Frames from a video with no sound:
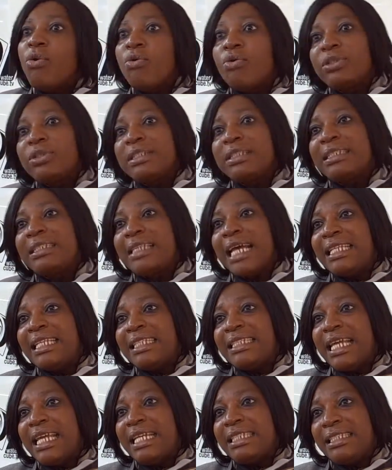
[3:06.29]
whose
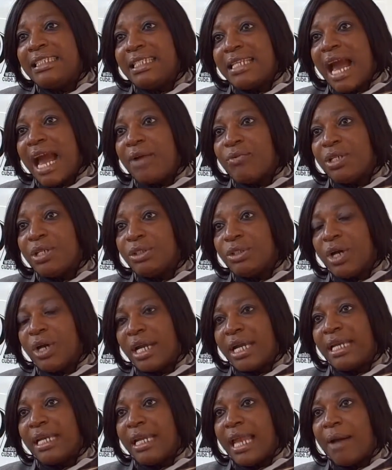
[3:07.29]
sanitation are we
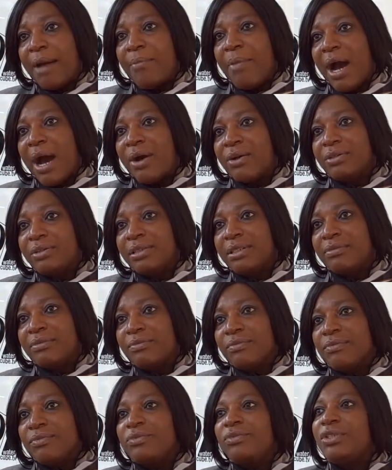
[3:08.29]
talking about?
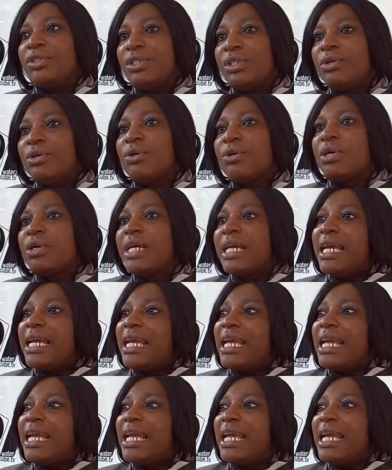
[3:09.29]
You know,